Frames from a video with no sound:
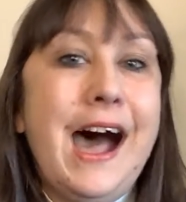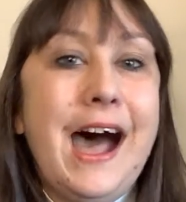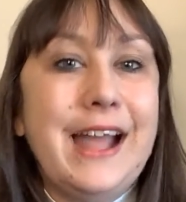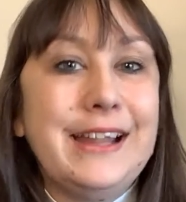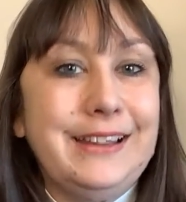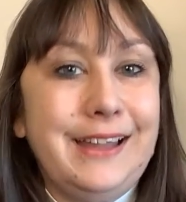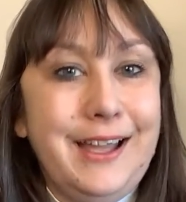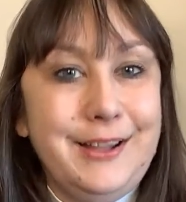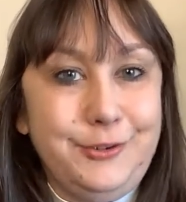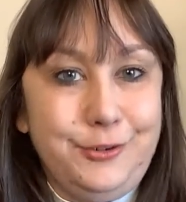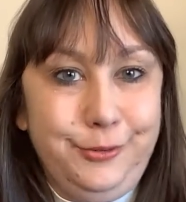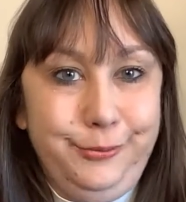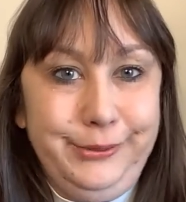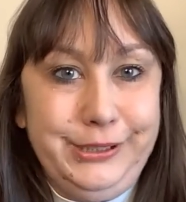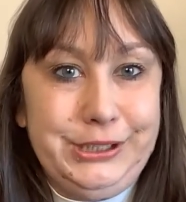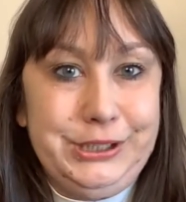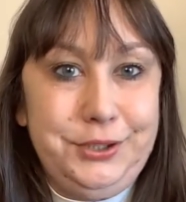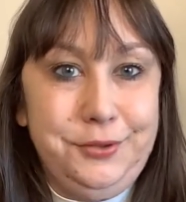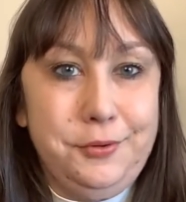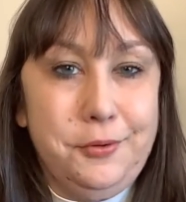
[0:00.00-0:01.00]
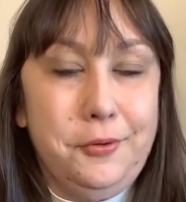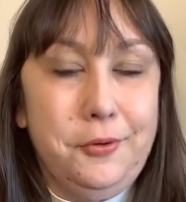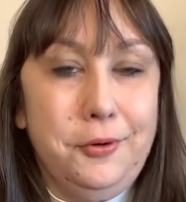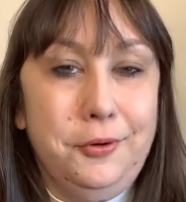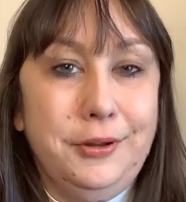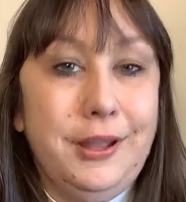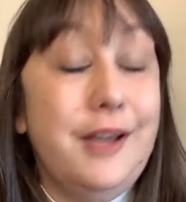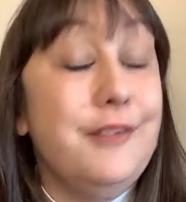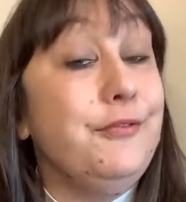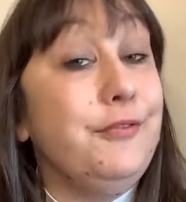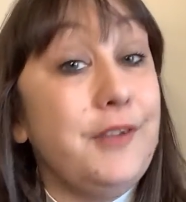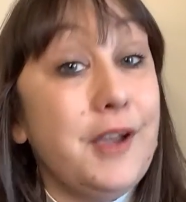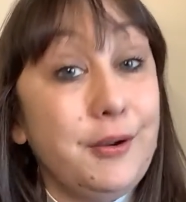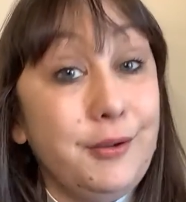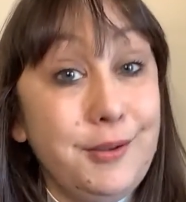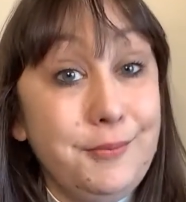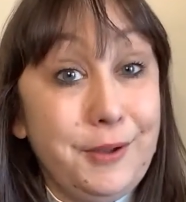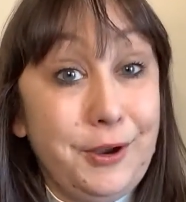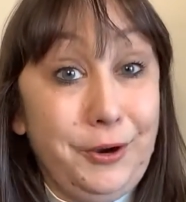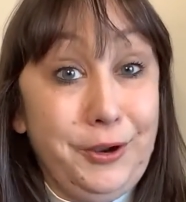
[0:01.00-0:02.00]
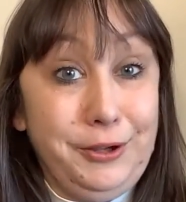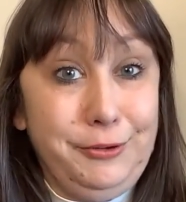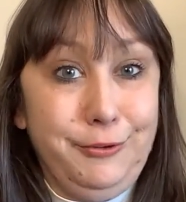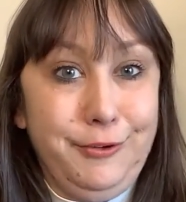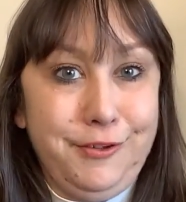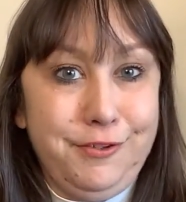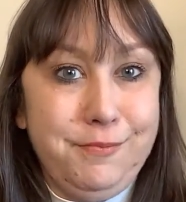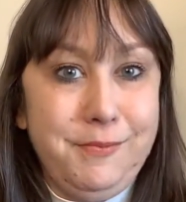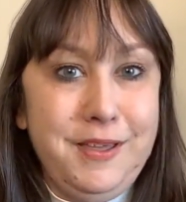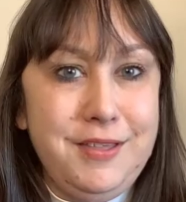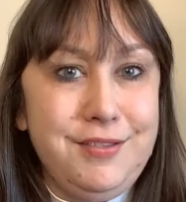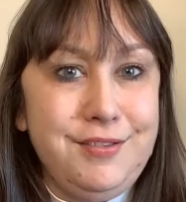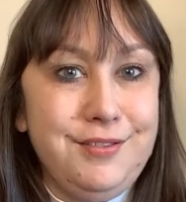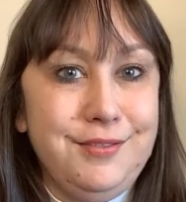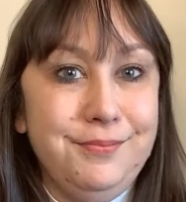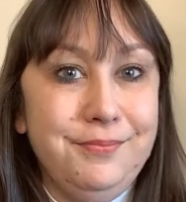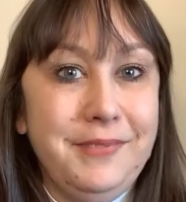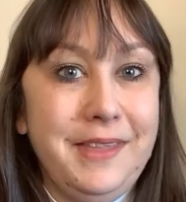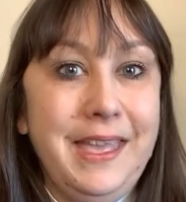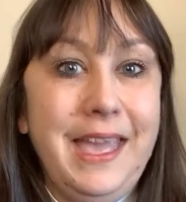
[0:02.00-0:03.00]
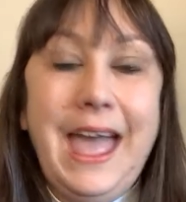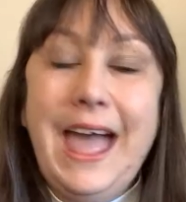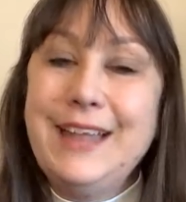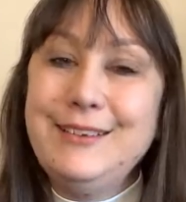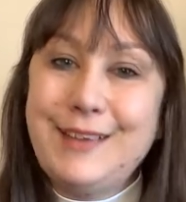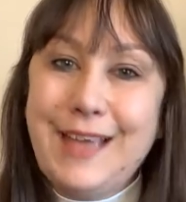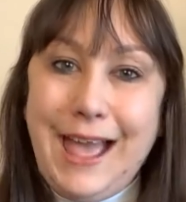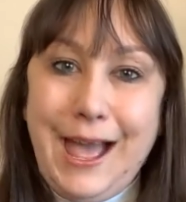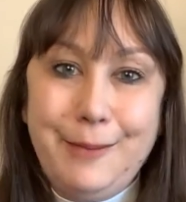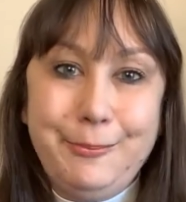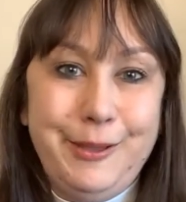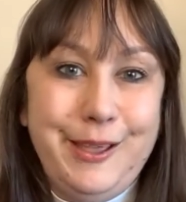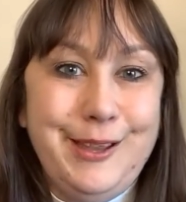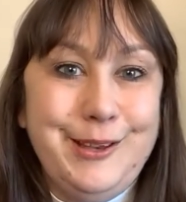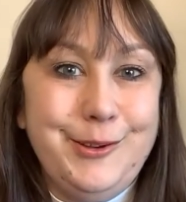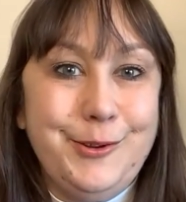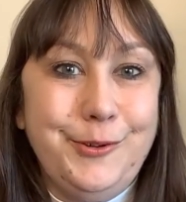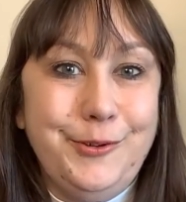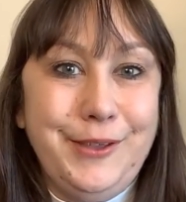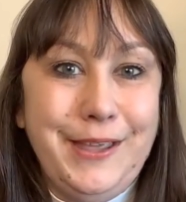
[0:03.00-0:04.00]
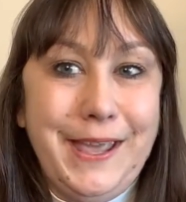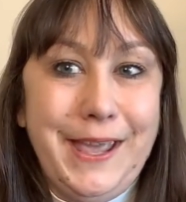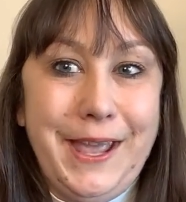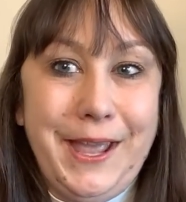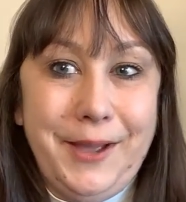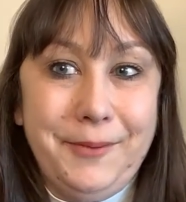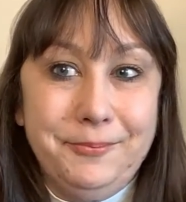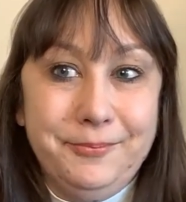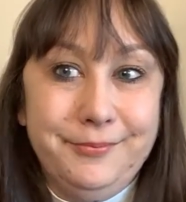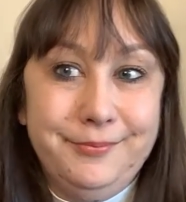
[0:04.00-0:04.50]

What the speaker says: I'd like to wish you all a very Merry Christmas and a Happy New Year.